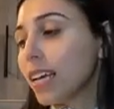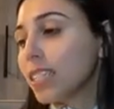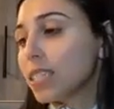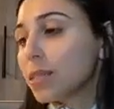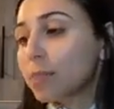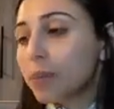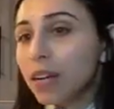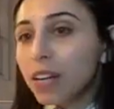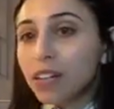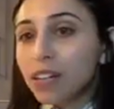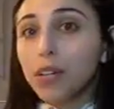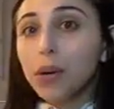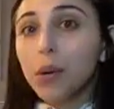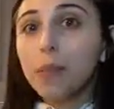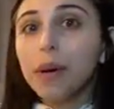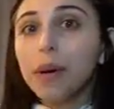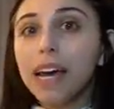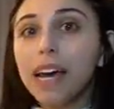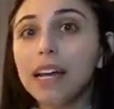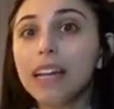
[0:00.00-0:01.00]
it's been a little
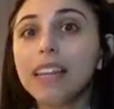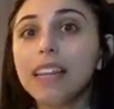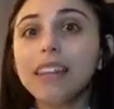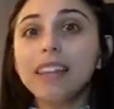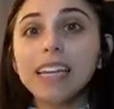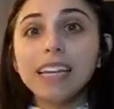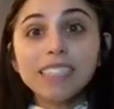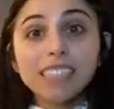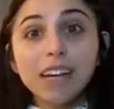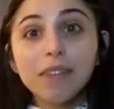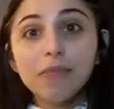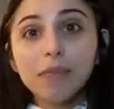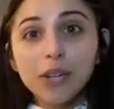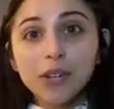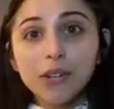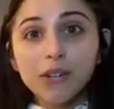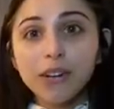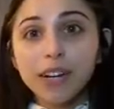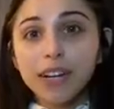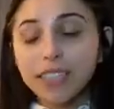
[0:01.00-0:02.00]
bit. Things have
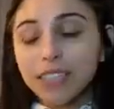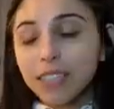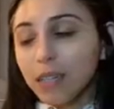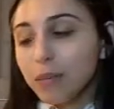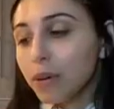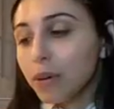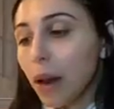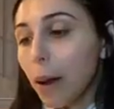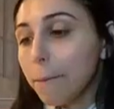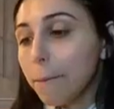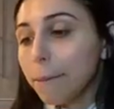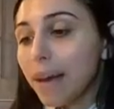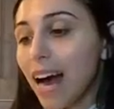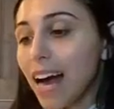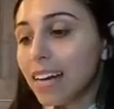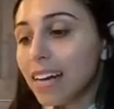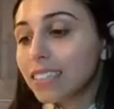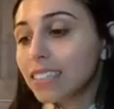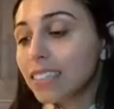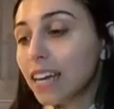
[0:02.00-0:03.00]
been crazy, but I'm
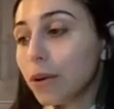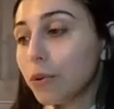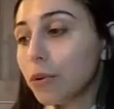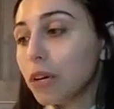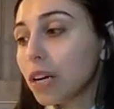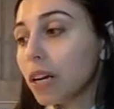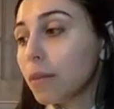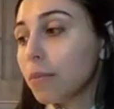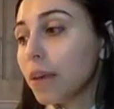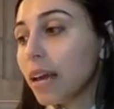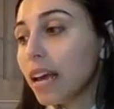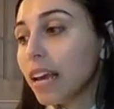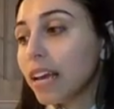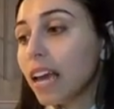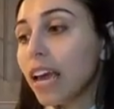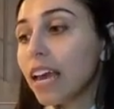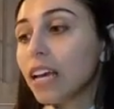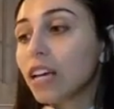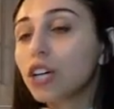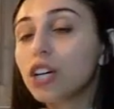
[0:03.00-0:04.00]
back. Today we're gonna make
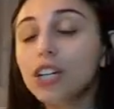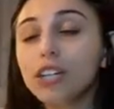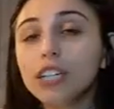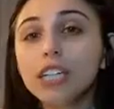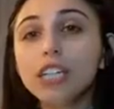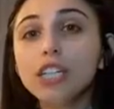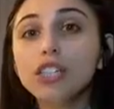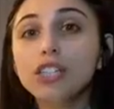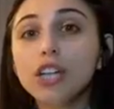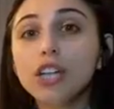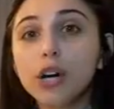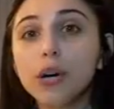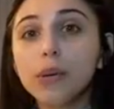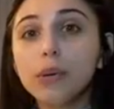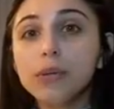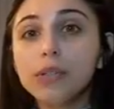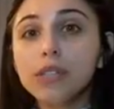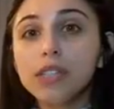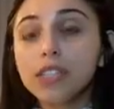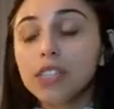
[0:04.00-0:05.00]
a cookie
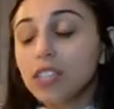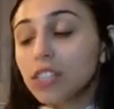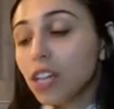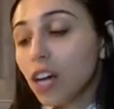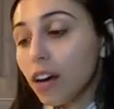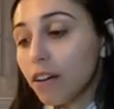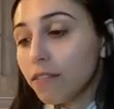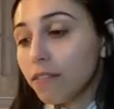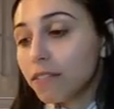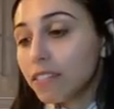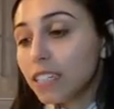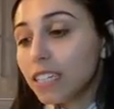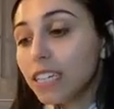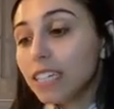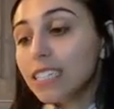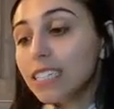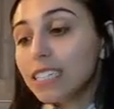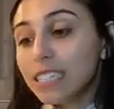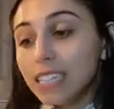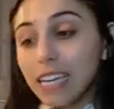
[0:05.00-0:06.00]
dough stuffed
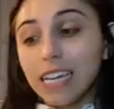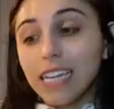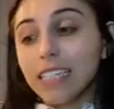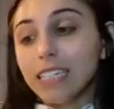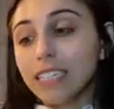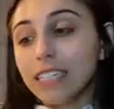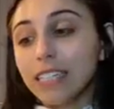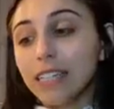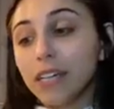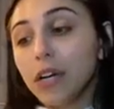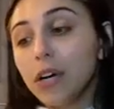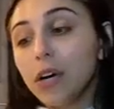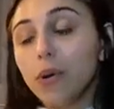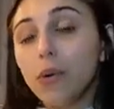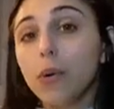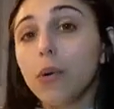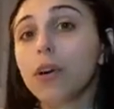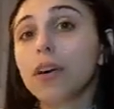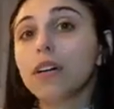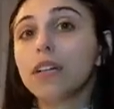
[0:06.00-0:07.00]
date.
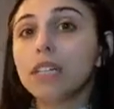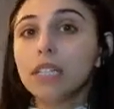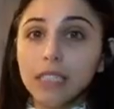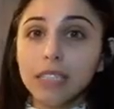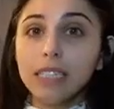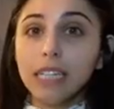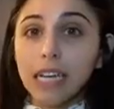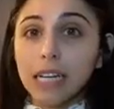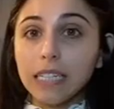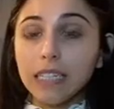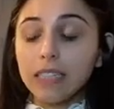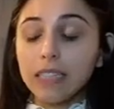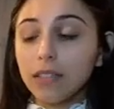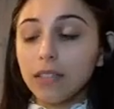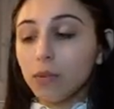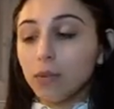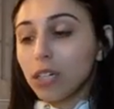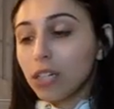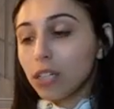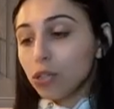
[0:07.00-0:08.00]
Or
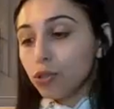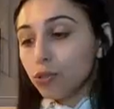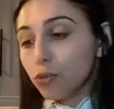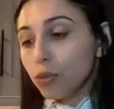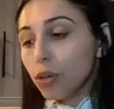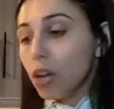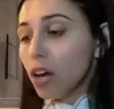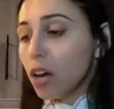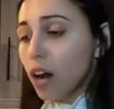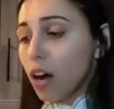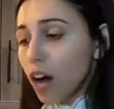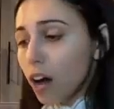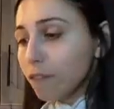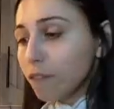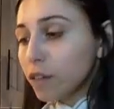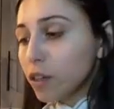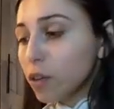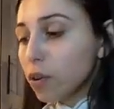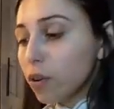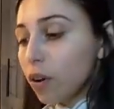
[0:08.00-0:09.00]
dates. We're gonna do a
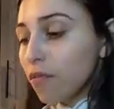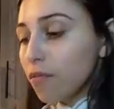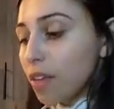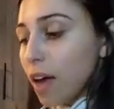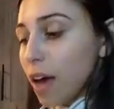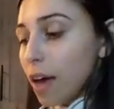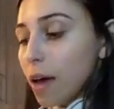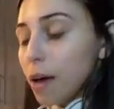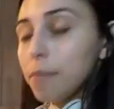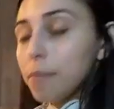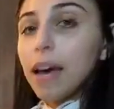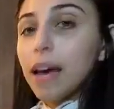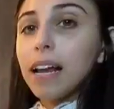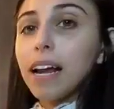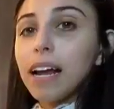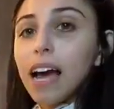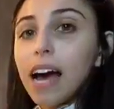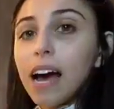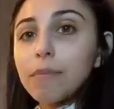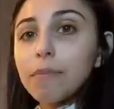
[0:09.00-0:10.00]
few of them, and
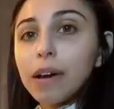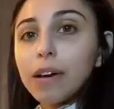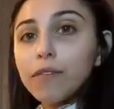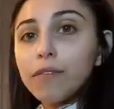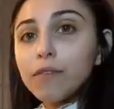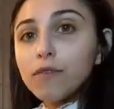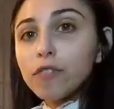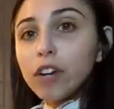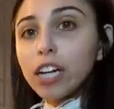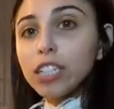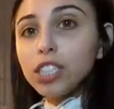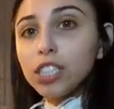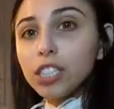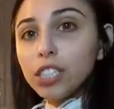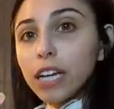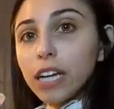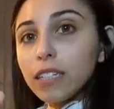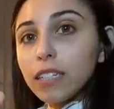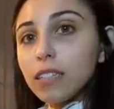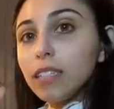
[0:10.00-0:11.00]
I have my fresh
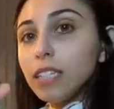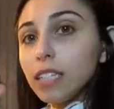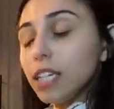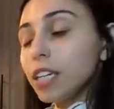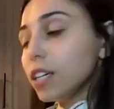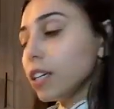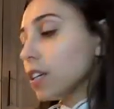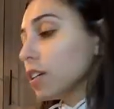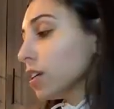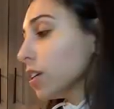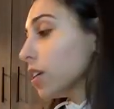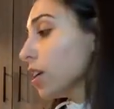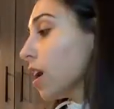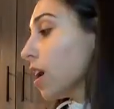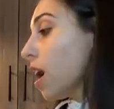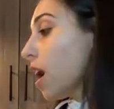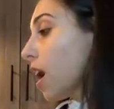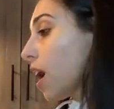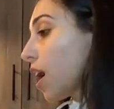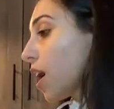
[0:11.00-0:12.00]
dates here,
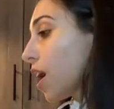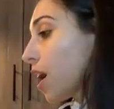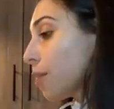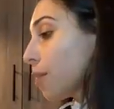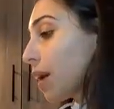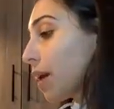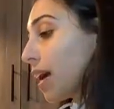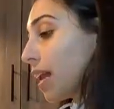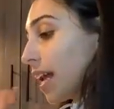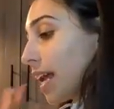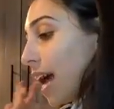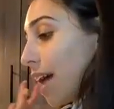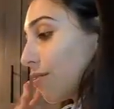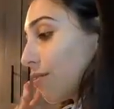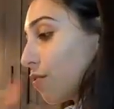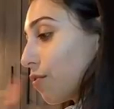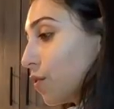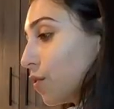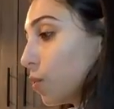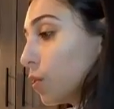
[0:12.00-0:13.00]
and I have
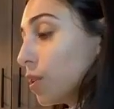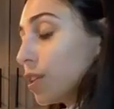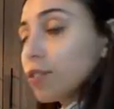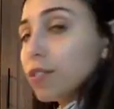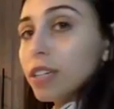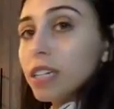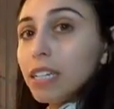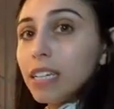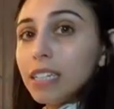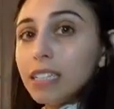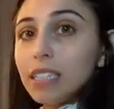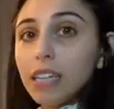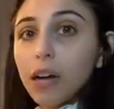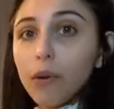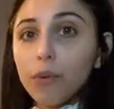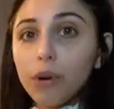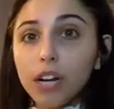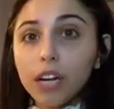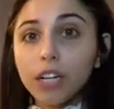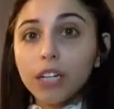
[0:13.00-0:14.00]
a few ingredients that
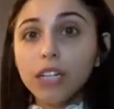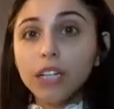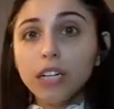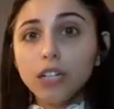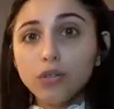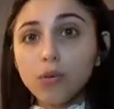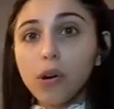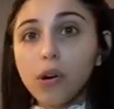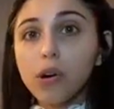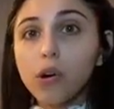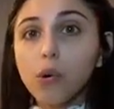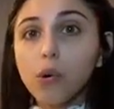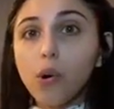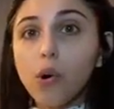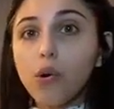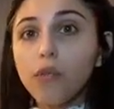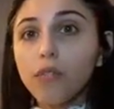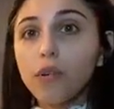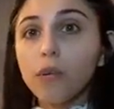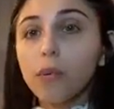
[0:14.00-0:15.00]
we're gonna need. So I'll go
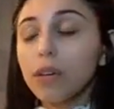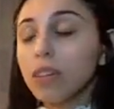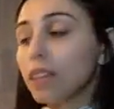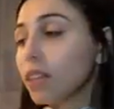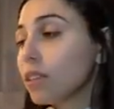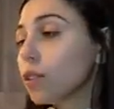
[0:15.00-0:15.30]
over